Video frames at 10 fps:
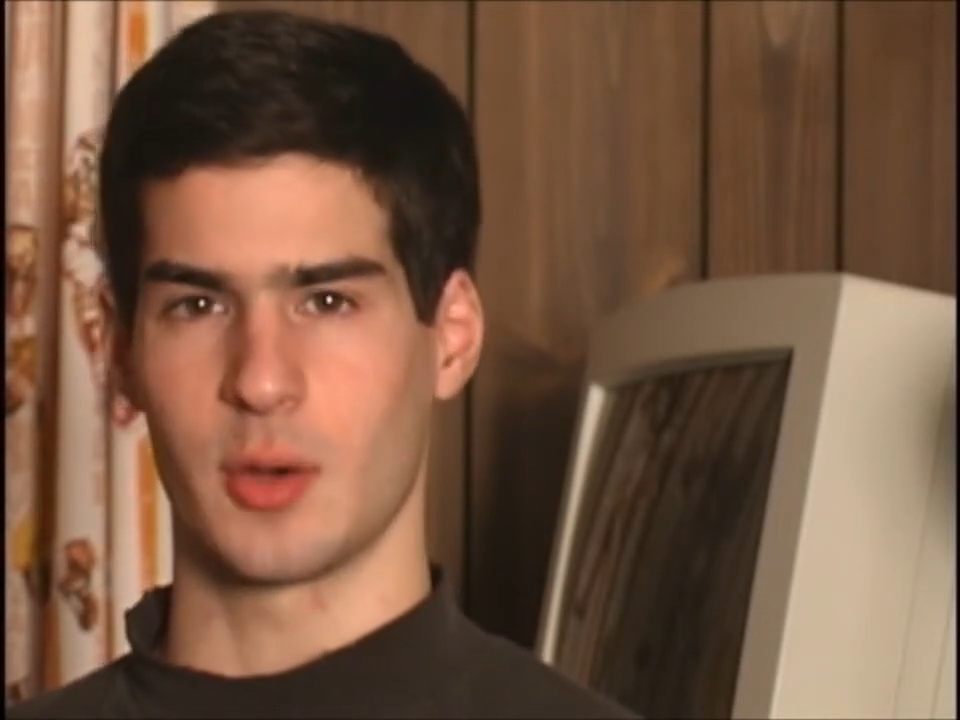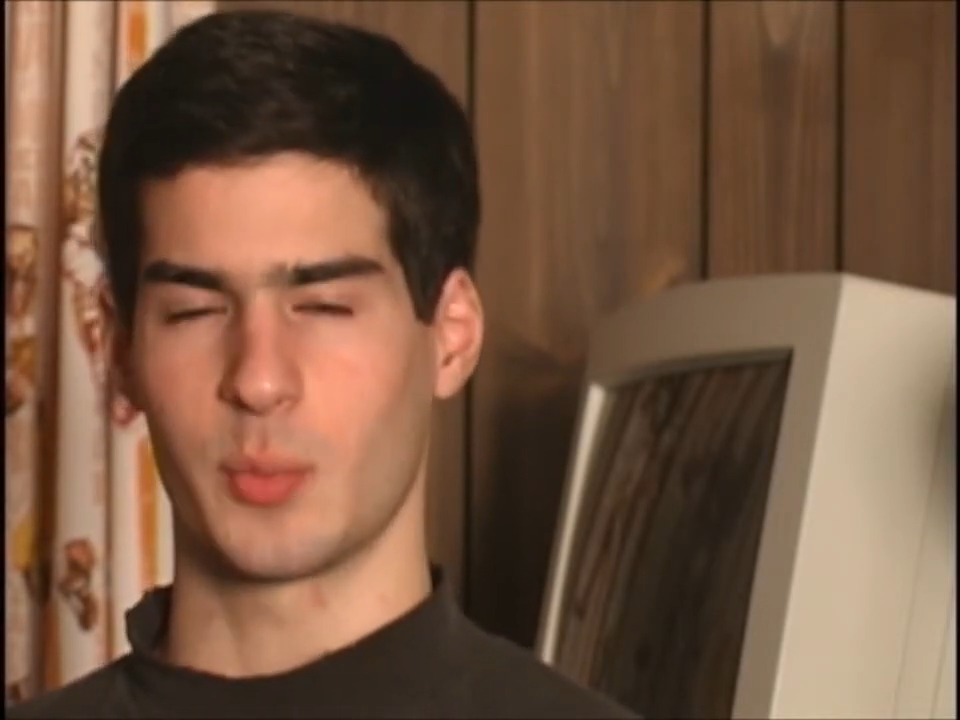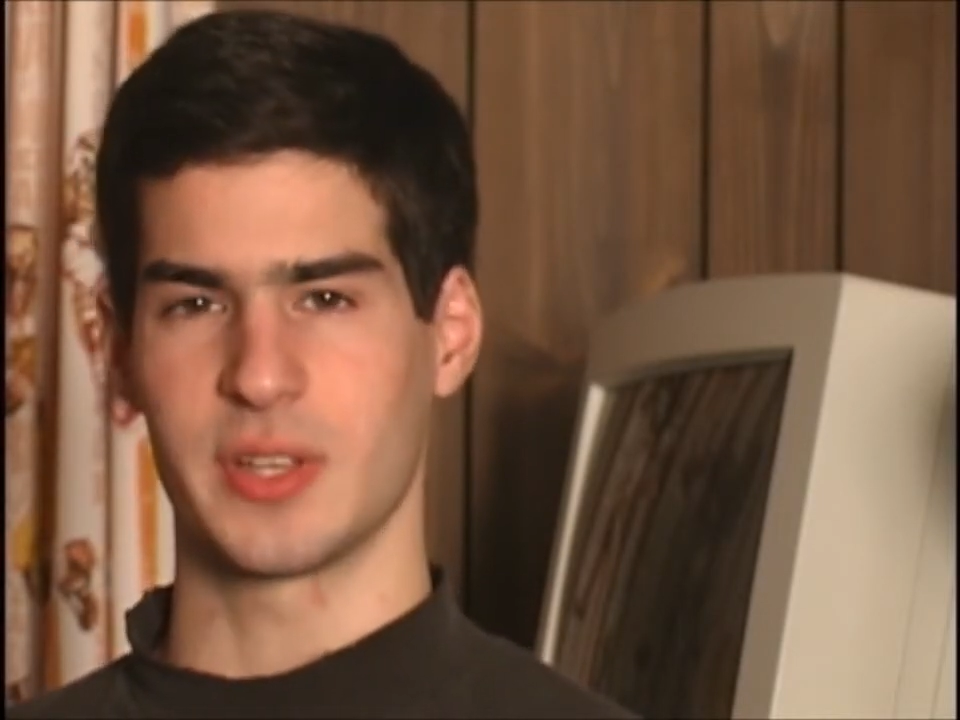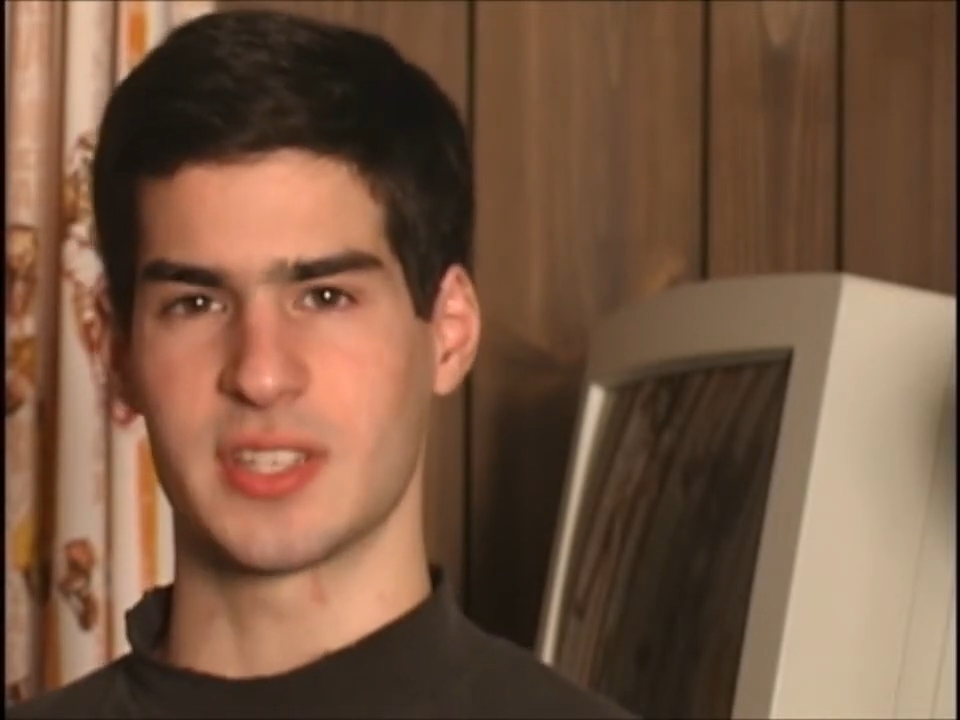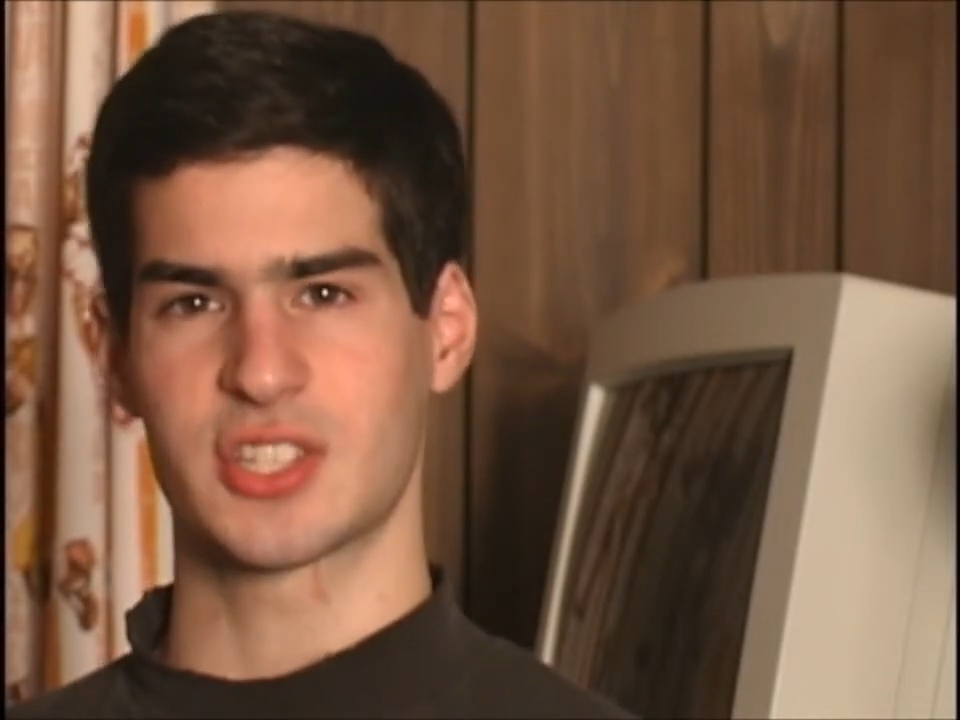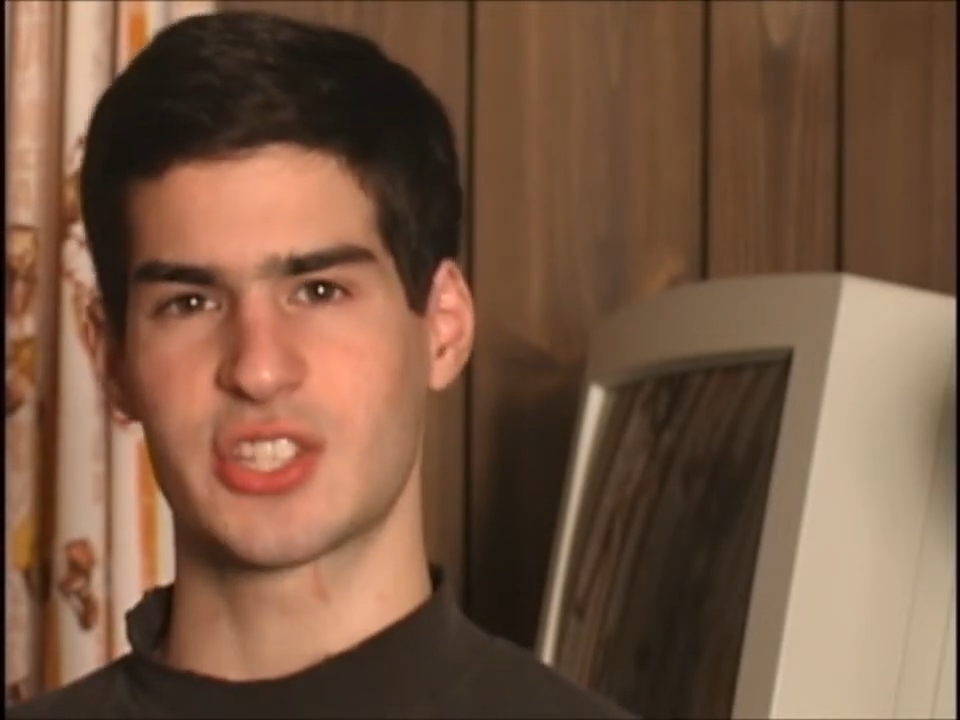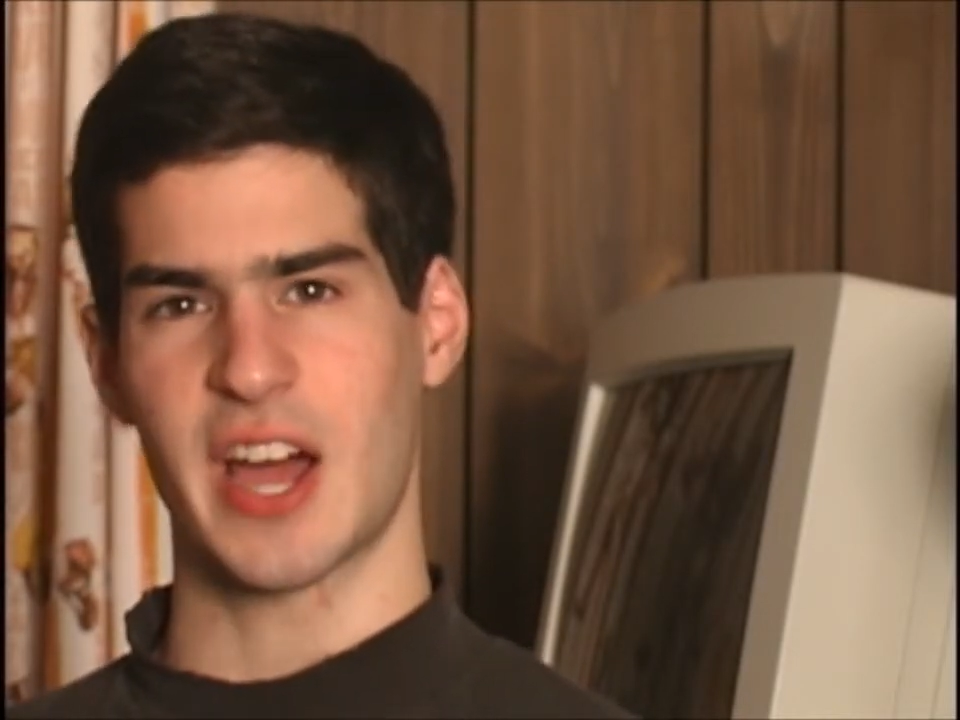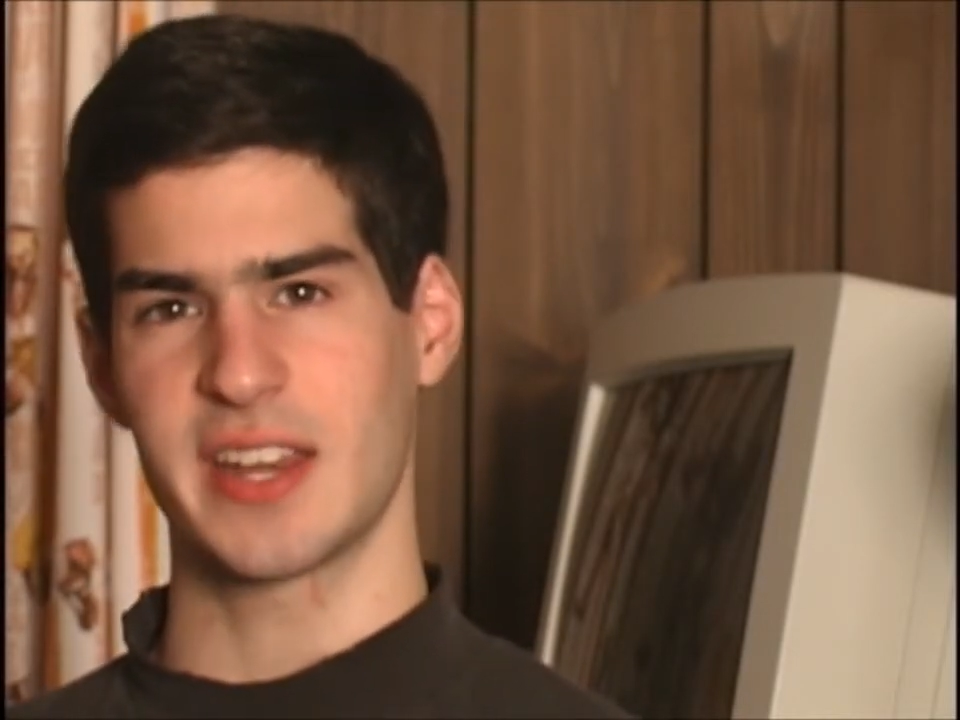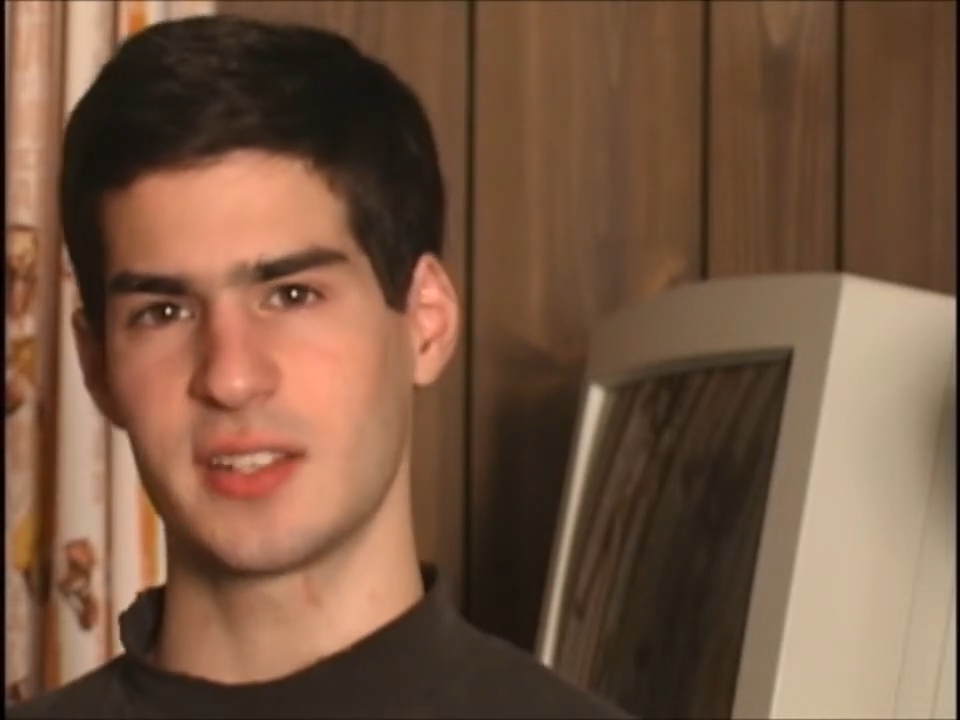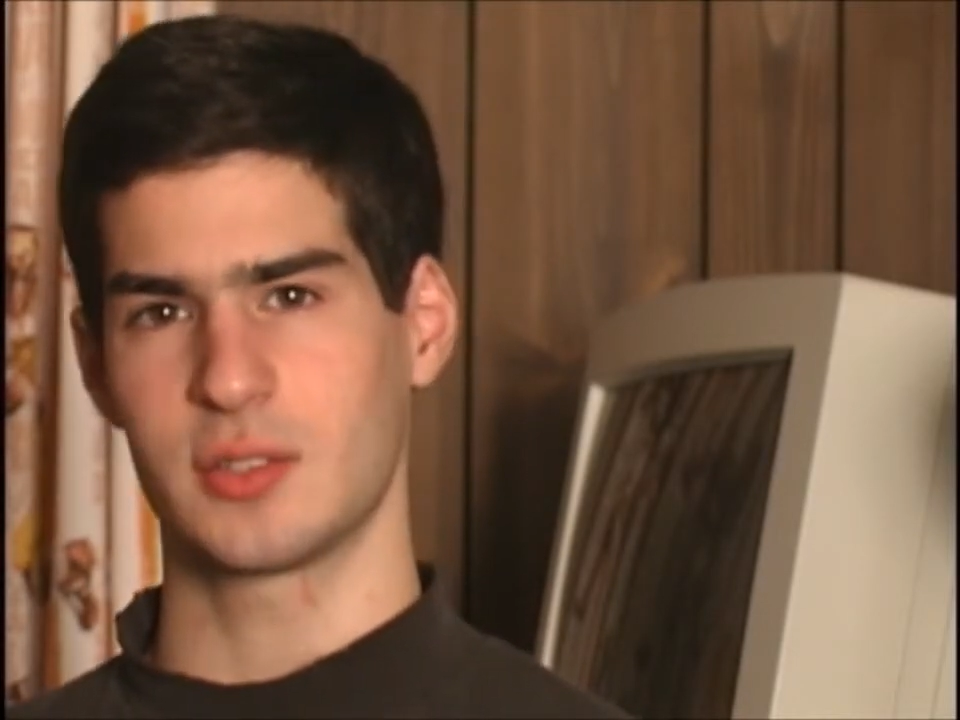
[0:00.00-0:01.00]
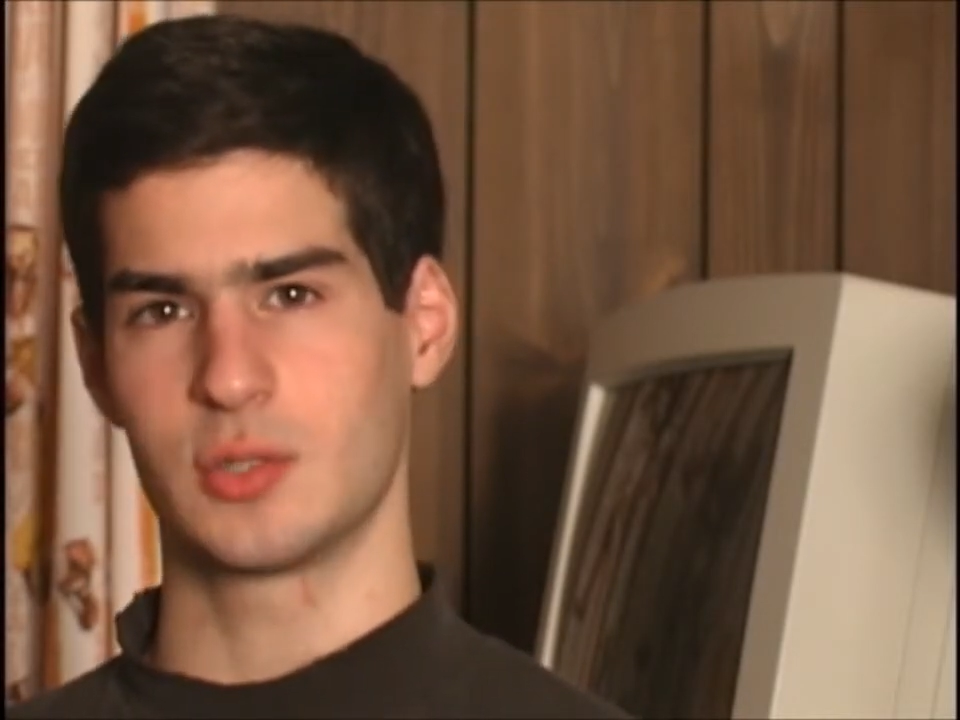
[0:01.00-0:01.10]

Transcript: that we decided